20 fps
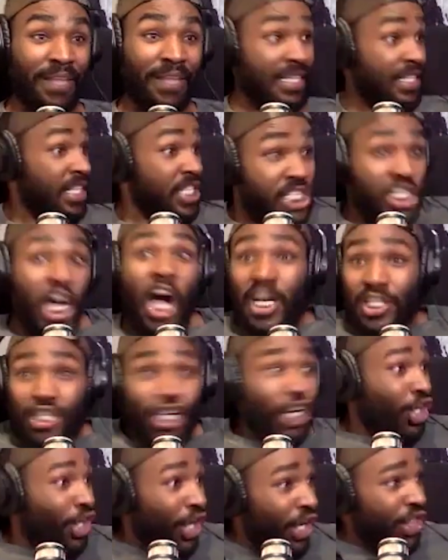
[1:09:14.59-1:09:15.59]
Like the songs
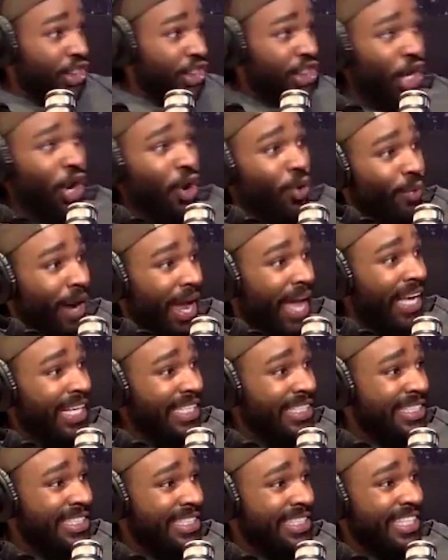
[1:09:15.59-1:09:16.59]
are good though,
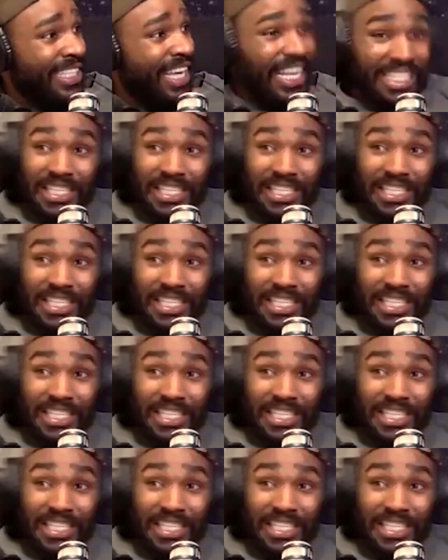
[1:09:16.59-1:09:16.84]
right? Yeah,